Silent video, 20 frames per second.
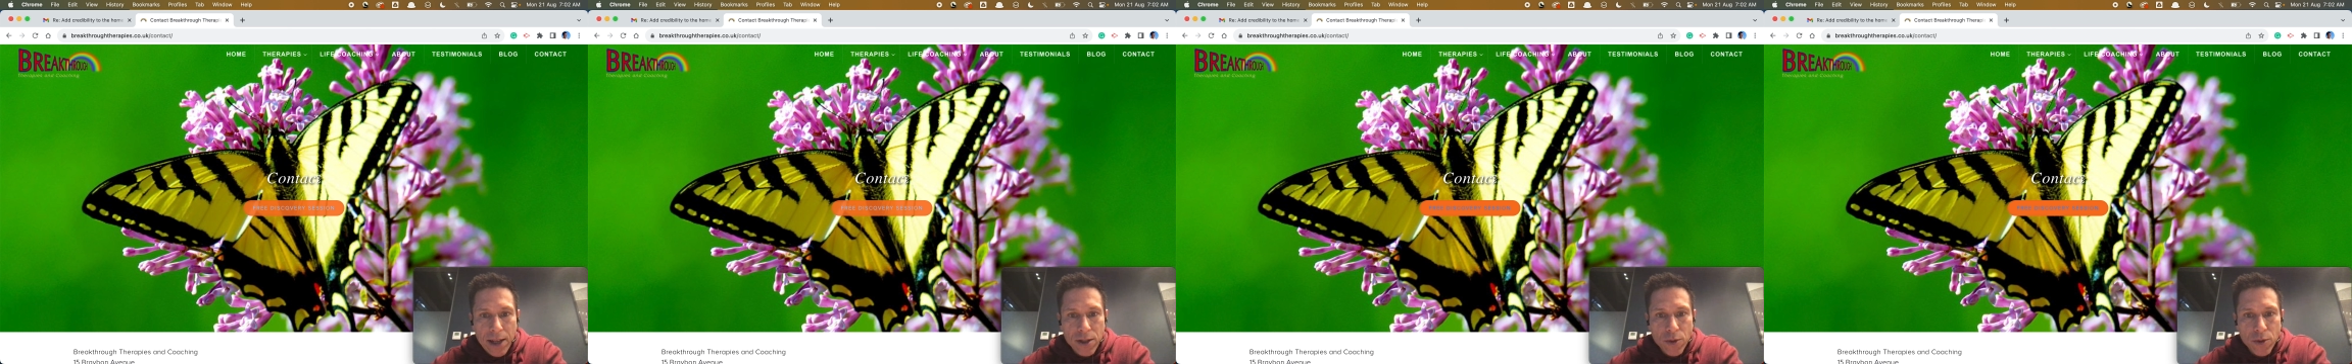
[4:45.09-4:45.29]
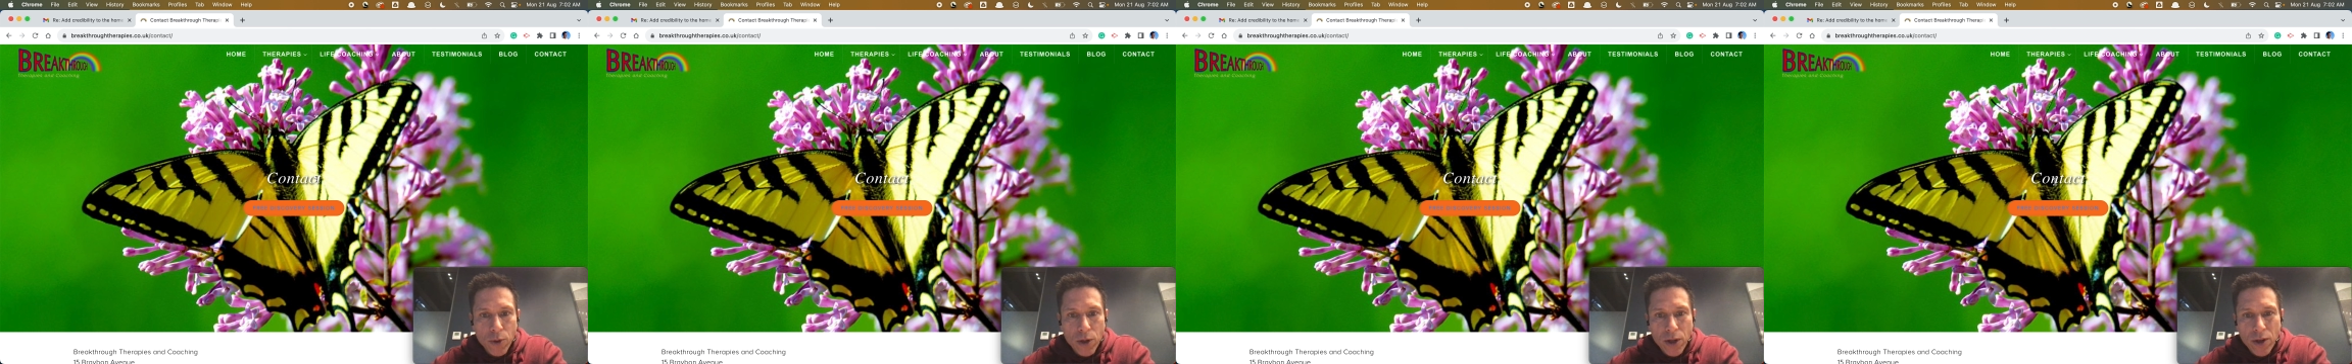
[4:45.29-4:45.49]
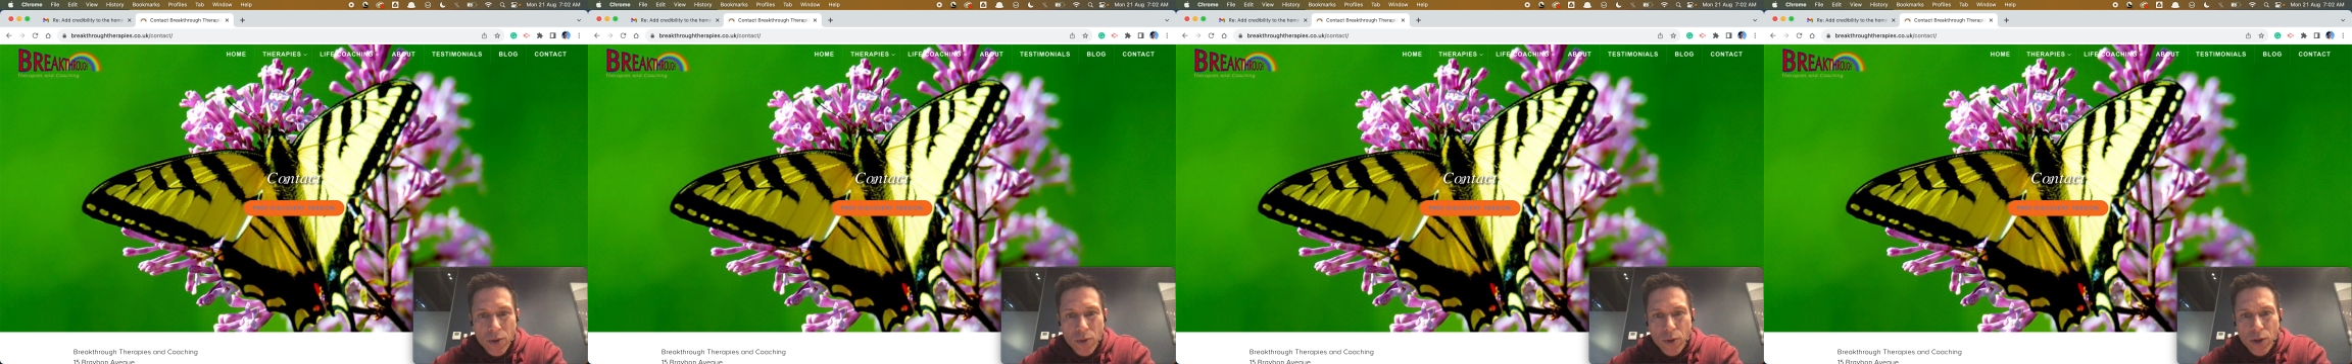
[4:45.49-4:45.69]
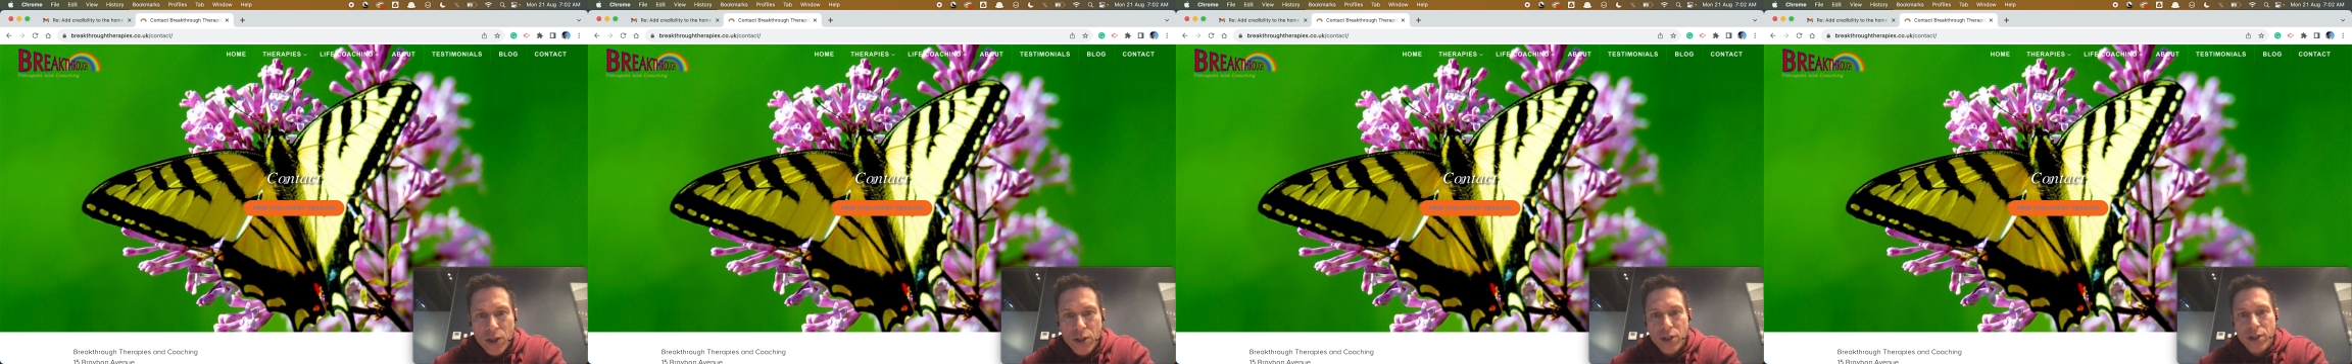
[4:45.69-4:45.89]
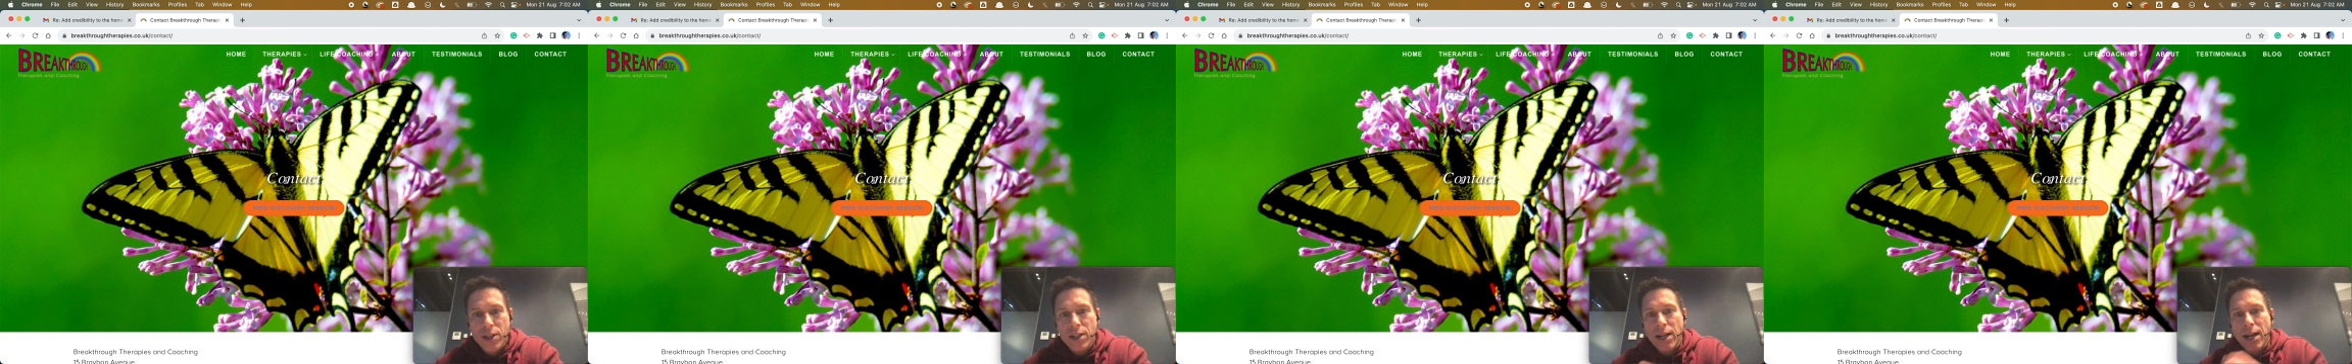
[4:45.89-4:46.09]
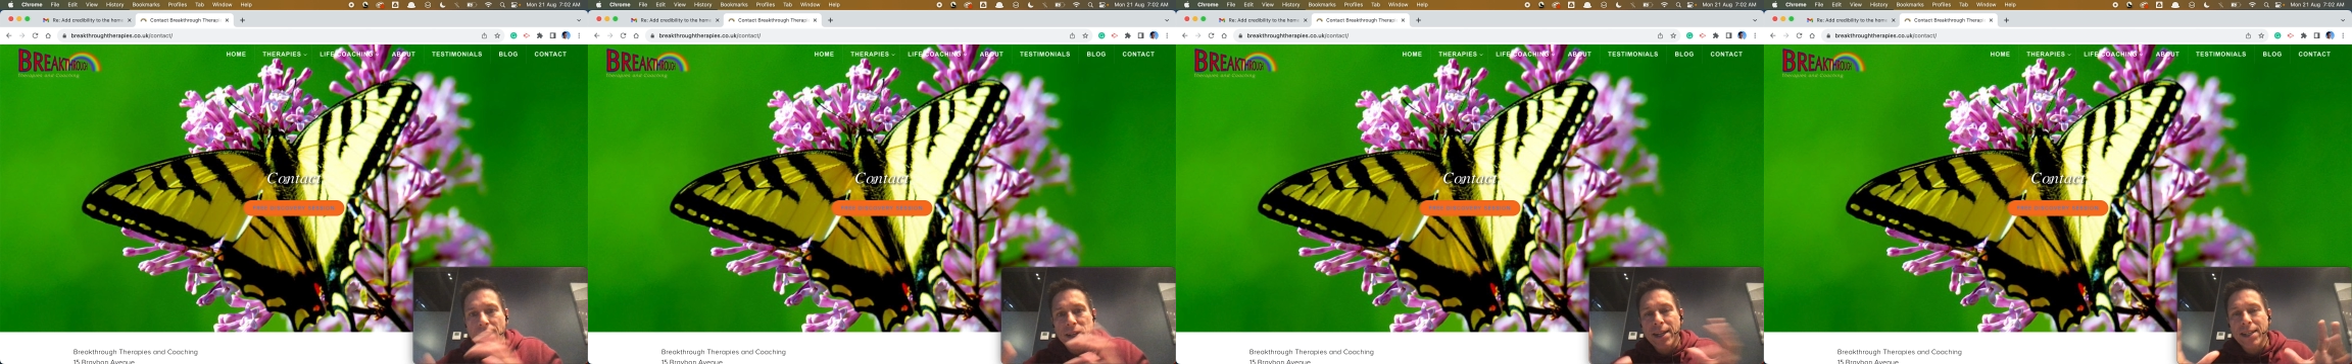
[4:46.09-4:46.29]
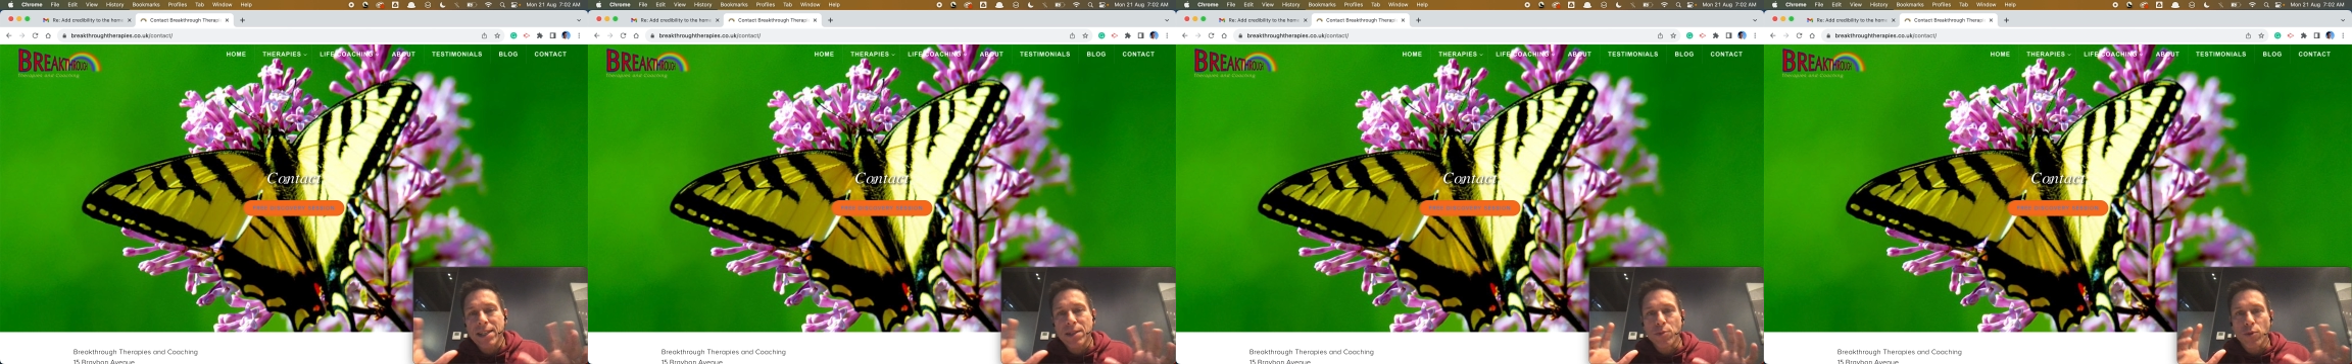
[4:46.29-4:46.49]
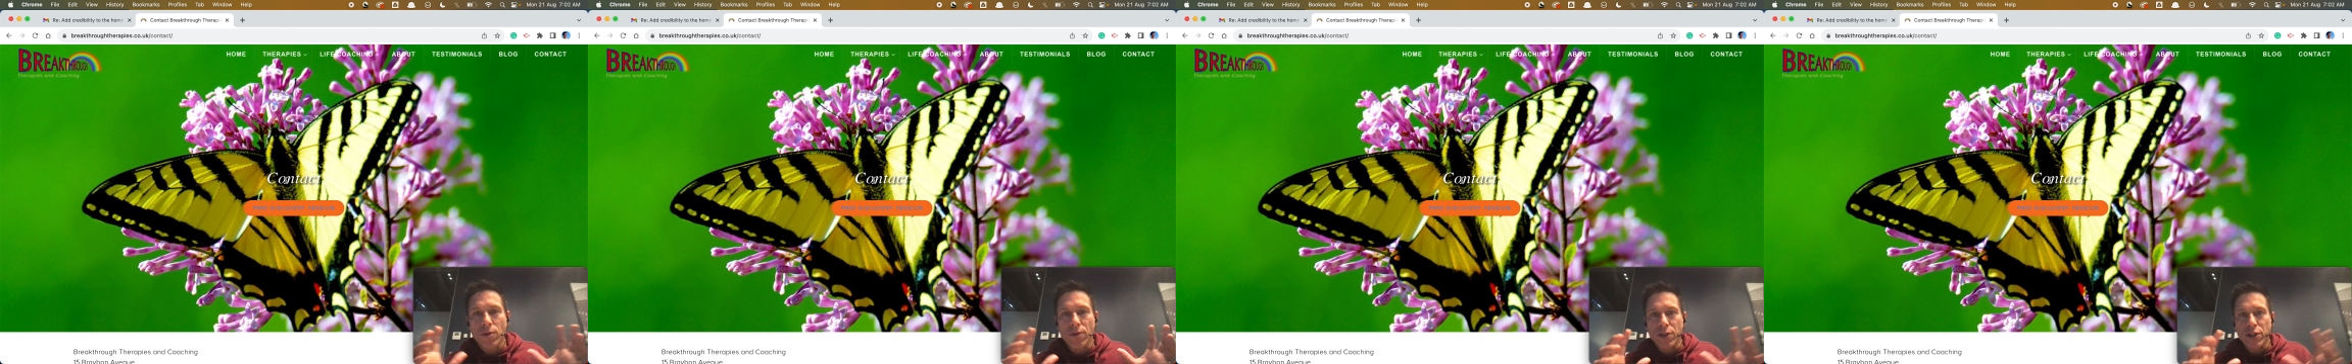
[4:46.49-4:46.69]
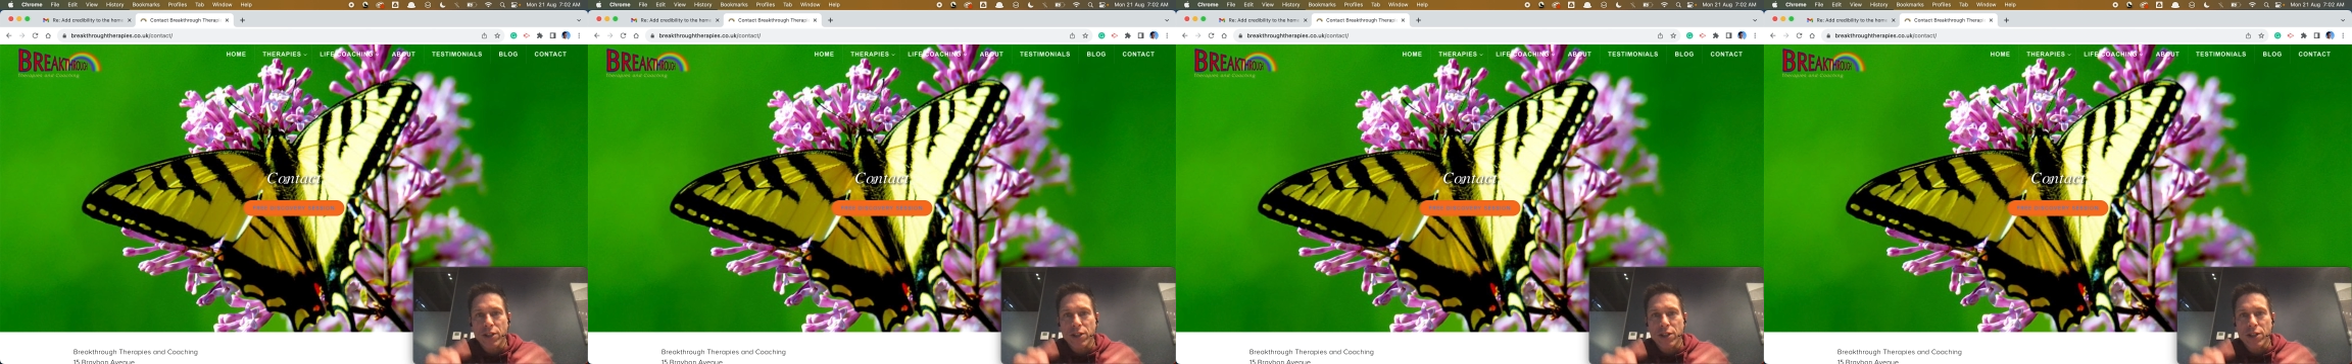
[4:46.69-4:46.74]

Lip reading: So when contact is more of a